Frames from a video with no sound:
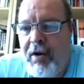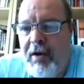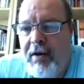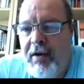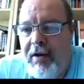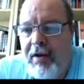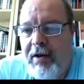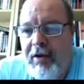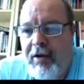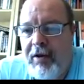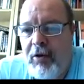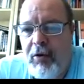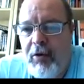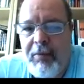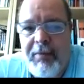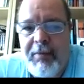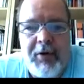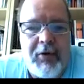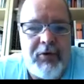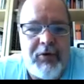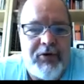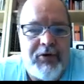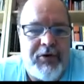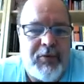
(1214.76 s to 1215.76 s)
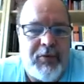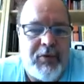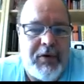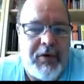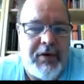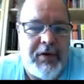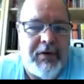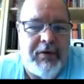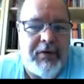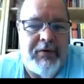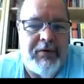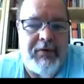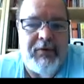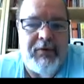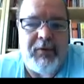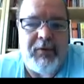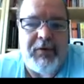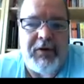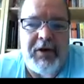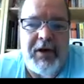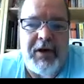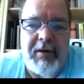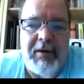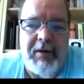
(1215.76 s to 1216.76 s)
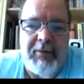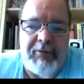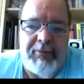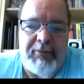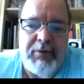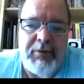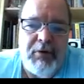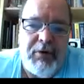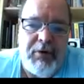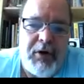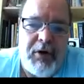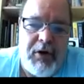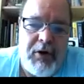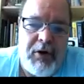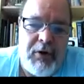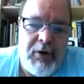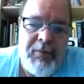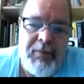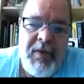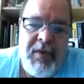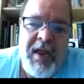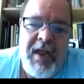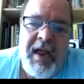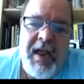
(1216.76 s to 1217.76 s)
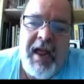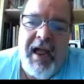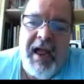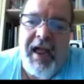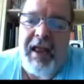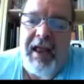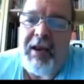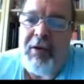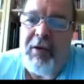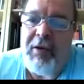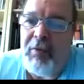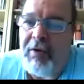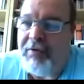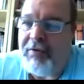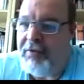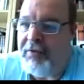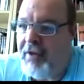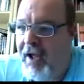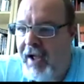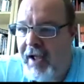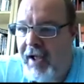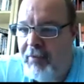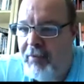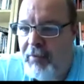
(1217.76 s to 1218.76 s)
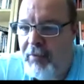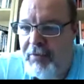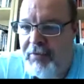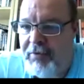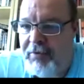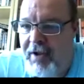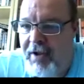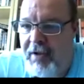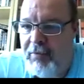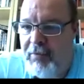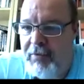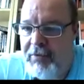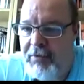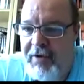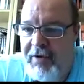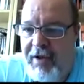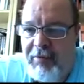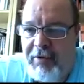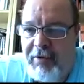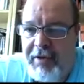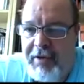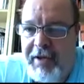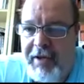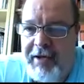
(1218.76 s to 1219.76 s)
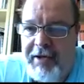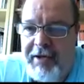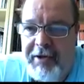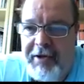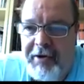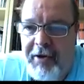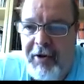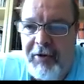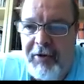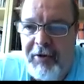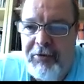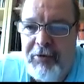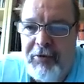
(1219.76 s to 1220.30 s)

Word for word: and lo and behold she won with the name of pluto and it was not was not was not related at all